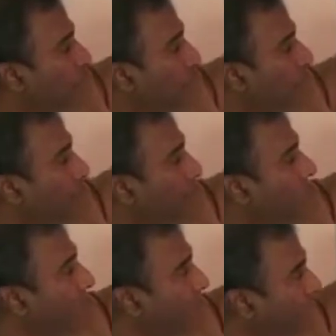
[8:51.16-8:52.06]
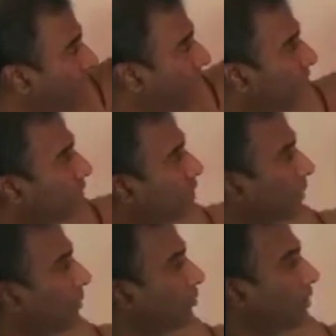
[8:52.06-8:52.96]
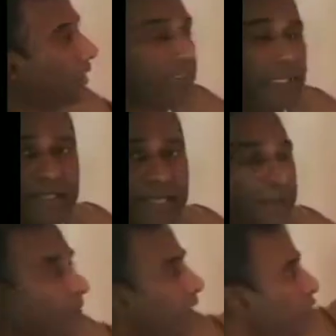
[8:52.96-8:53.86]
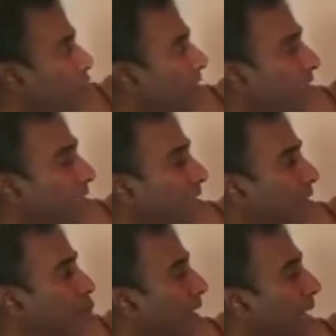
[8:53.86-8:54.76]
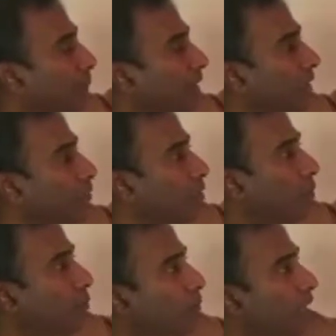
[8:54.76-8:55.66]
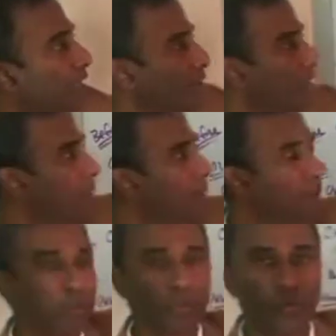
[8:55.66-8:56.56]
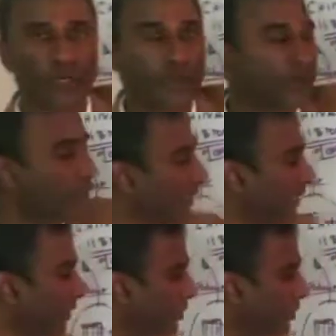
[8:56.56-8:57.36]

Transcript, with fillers: who are going to make money on carbon credits as they fluctuate and, and rapidly grow in price post 2030.